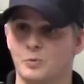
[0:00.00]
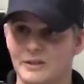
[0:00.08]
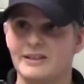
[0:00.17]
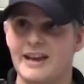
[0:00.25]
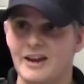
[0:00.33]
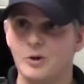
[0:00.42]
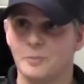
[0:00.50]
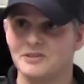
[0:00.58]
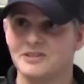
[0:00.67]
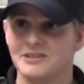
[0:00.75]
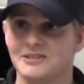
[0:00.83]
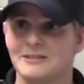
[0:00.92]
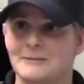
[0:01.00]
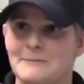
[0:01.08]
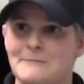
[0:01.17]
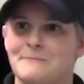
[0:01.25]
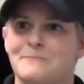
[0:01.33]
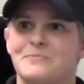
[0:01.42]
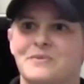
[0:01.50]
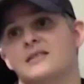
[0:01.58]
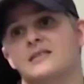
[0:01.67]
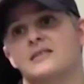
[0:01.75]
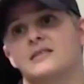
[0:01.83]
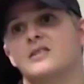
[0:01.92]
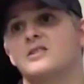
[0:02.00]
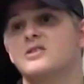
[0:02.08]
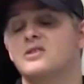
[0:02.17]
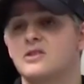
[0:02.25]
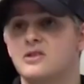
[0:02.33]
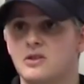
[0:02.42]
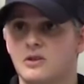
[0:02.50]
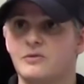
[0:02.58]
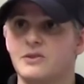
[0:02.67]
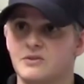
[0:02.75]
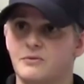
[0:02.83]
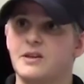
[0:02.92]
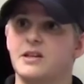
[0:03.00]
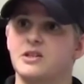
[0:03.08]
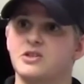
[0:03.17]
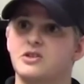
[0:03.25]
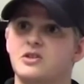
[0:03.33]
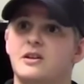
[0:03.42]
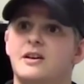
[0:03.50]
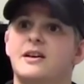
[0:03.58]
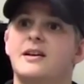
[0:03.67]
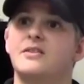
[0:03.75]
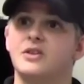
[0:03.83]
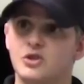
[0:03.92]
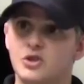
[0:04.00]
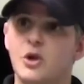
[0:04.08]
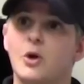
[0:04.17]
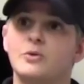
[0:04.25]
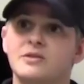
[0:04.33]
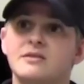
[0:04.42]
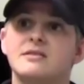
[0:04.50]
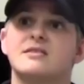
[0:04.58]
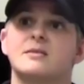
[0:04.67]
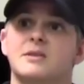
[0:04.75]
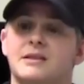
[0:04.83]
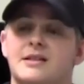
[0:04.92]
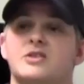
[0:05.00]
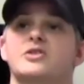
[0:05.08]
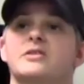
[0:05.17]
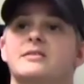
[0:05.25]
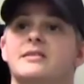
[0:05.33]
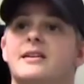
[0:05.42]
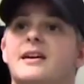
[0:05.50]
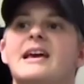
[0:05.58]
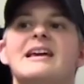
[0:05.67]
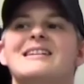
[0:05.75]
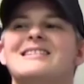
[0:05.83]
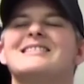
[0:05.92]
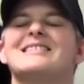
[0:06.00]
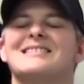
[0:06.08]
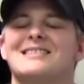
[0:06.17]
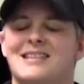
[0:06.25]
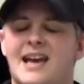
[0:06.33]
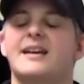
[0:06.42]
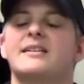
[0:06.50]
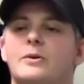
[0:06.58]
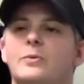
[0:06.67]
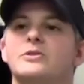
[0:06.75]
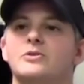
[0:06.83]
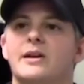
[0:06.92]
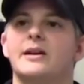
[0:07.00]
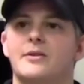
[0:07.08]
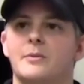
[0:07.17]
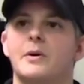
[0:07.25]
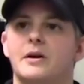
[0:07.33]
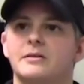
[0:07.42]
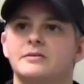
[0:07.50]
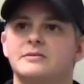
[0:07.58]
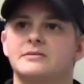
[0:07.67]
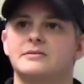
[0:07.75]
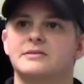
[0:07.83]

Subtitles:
really helped. The surface finish that shows in the simulation is exactly what you get on the part.